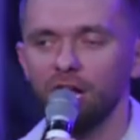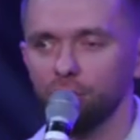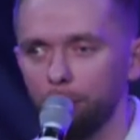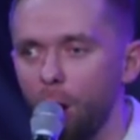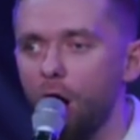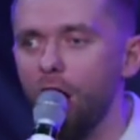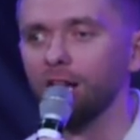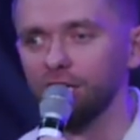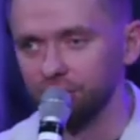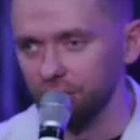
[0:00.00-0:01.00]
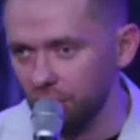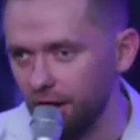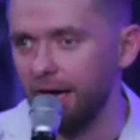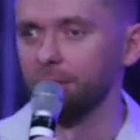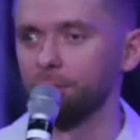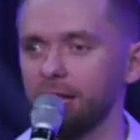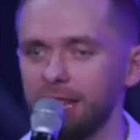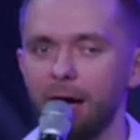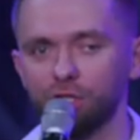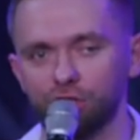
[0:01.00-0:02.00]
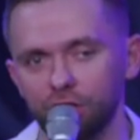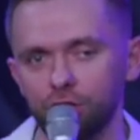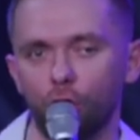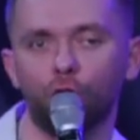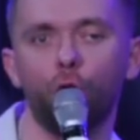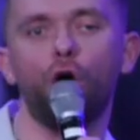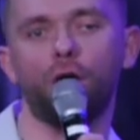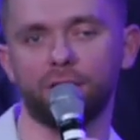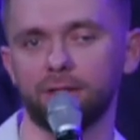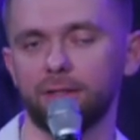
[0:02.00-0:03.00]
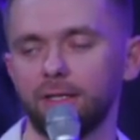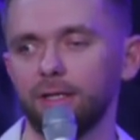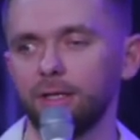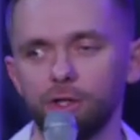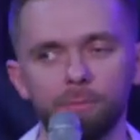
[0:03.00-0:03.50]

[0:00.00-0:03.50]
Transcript: the ball is in your hand right now. It's in your court. You